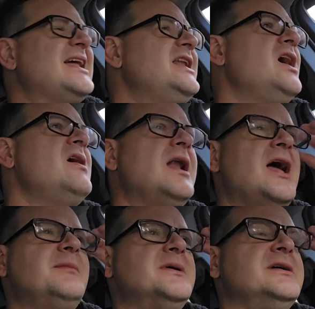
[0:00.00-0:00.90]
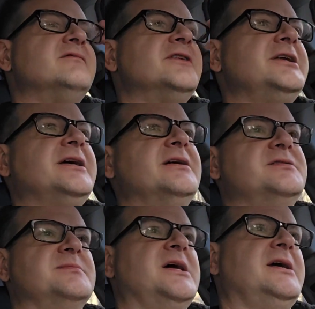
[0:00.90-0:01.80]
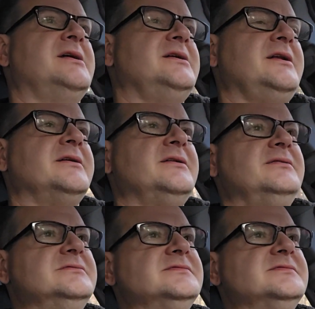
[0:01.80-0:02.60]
Now I like making videos, man, you know.